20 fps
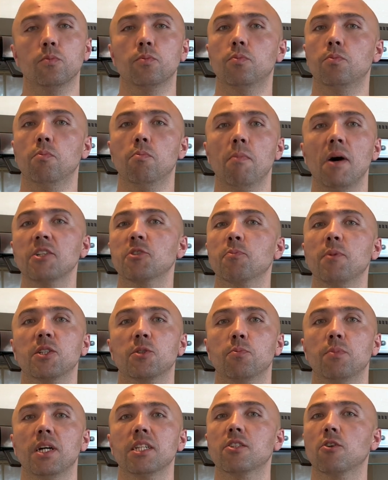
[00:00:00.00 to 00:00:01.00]
much
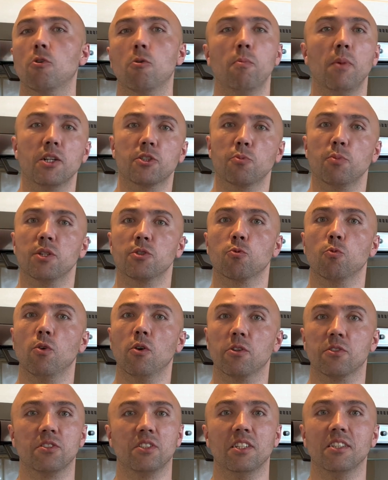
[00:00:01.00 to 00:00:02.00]
better or much
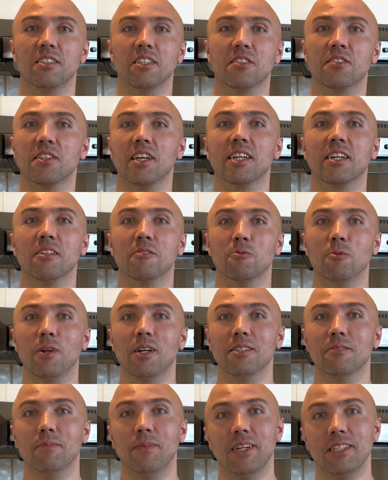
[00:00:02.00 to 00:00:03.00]
worse than the second
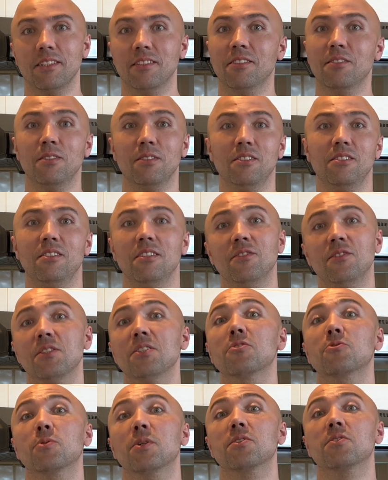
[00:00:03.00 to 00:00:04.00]
one, but it's
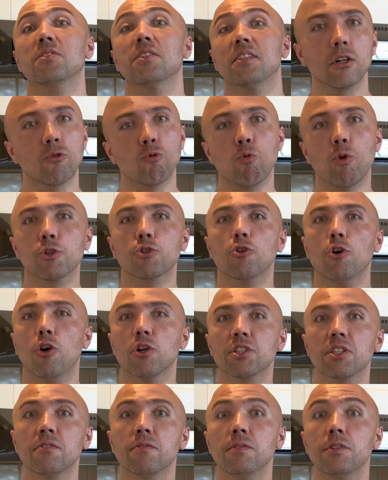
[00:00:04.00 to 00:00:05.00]
interesting. What
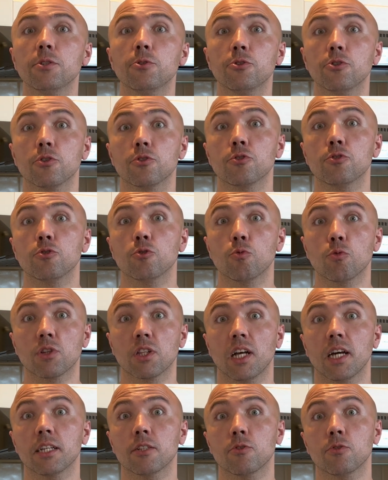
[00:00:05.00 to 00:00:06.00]
other videos you would
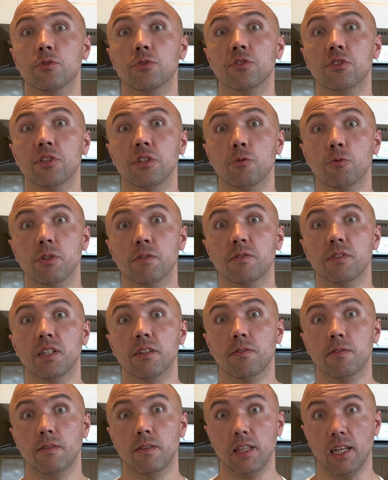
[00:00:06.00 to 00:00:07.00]
like to see with the
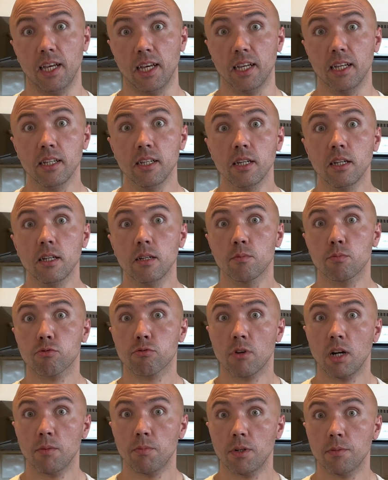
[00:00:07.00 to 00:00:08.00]
Flair?
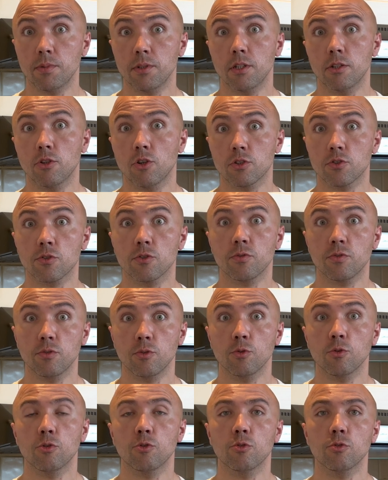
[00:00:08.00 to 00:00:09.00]
Probably lots of
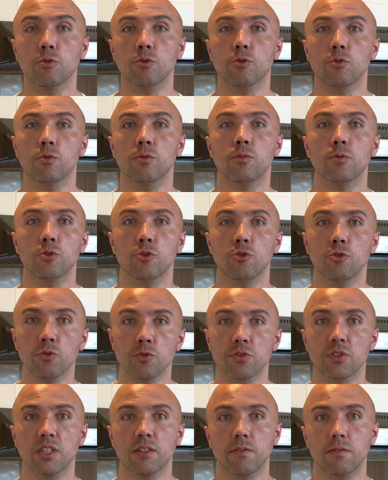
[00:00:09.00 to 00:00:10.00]
you who
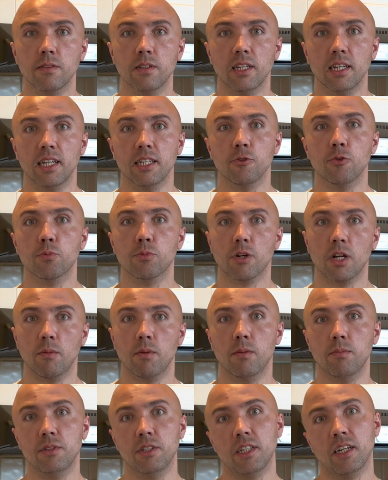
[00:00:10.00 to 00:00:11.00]
use the Flair, you
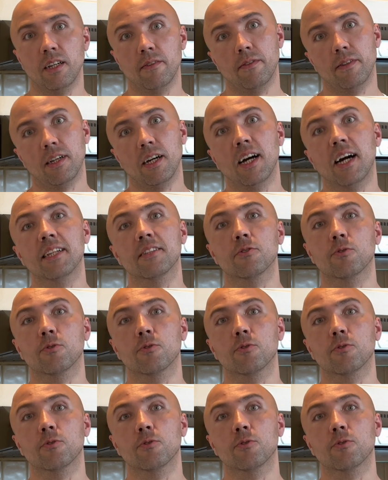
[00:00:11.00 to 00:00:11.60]
probably have a hand